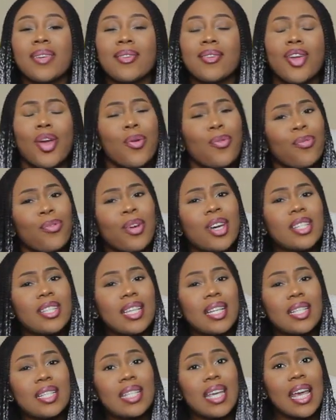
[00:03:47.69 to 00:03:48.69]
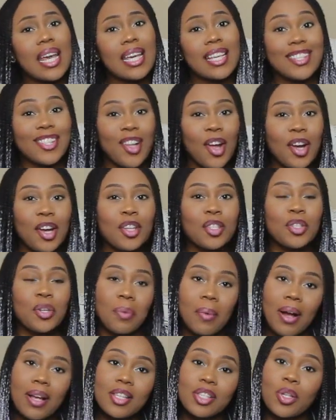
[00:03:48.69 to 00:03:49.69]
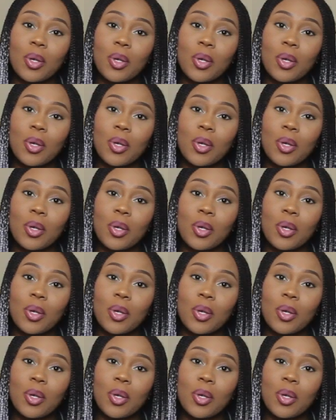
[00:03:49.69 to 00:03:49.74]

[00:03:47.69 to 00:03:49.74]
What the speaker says: you're free to take as long as you want.